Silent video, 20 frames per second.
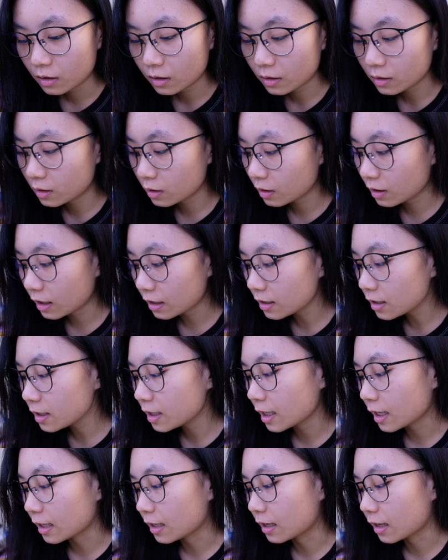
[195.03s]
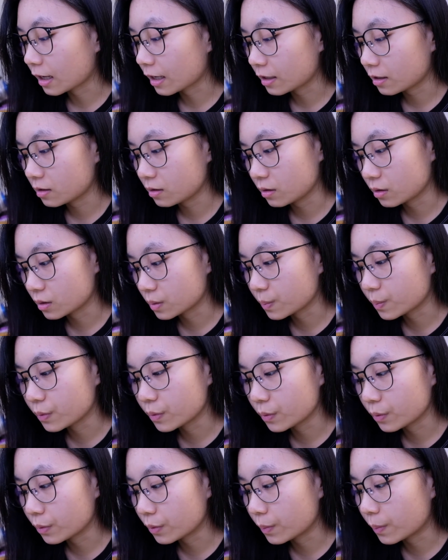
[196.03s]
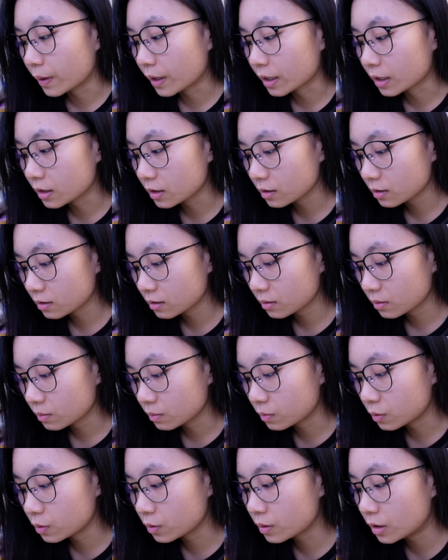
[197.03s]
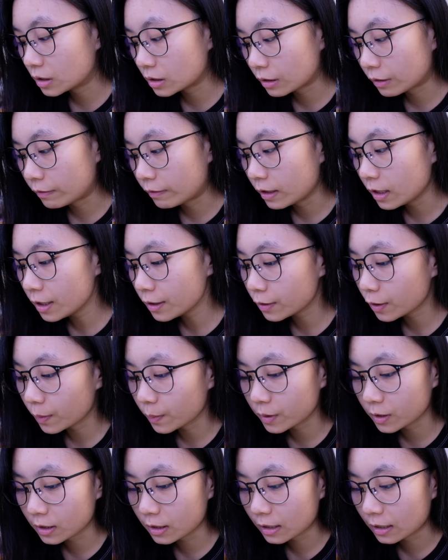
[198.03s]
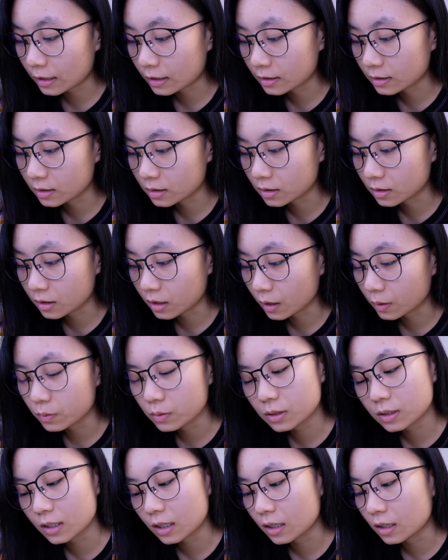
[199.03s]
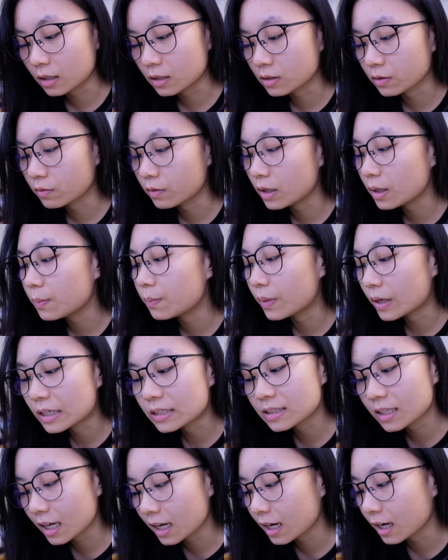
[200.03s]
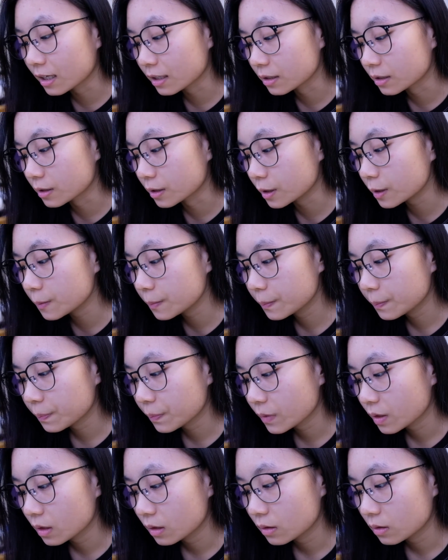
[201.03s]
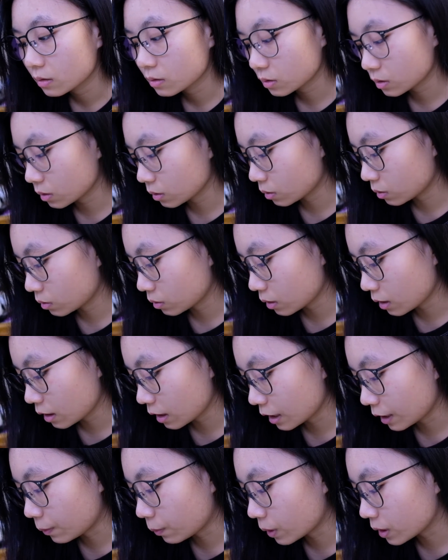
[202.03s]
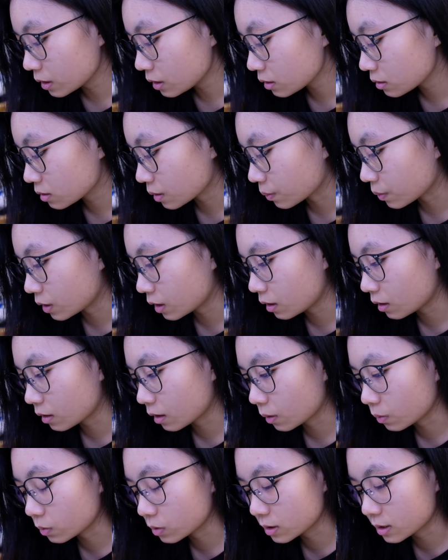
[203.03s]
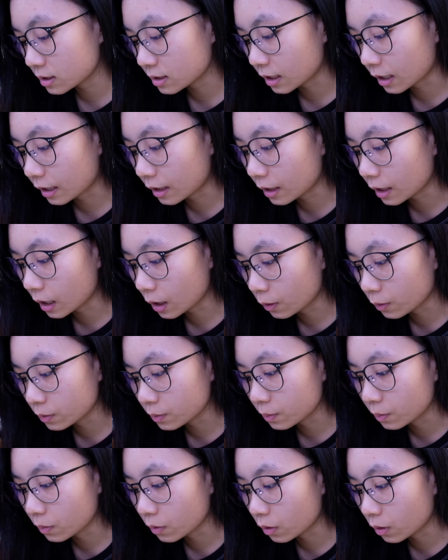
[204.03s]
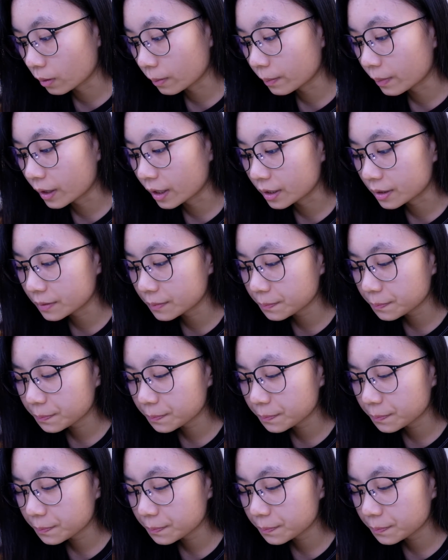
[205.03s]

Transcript: the color that I like is blue, but blue is a really common color. I would say it's a really basic color, so I wanted something that would stand out more, but